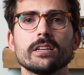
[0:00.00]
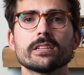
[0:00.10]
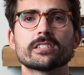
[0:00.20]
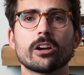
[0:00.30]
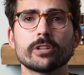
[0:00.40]

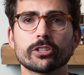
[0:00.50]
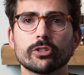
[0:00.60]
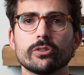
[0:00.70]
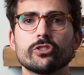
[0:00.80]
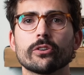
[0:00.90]
subject
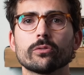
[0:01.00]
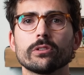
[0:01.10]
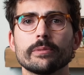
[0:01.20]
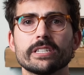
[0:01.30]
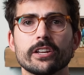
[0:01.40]
to the general
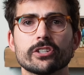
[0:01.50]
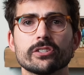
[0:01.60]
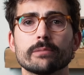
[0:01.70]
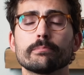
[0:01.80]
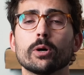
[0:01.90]

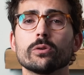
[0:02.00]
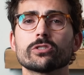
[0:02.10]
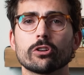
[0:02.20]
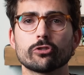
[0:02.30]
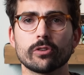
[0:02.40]
limitations
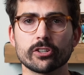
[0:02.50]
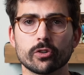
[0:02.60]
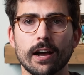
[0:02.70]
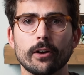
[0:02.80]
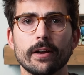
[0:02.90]
imposed on
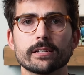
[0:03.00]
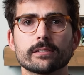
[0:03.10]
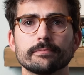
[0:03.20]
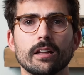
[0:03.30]
traditional IRAs.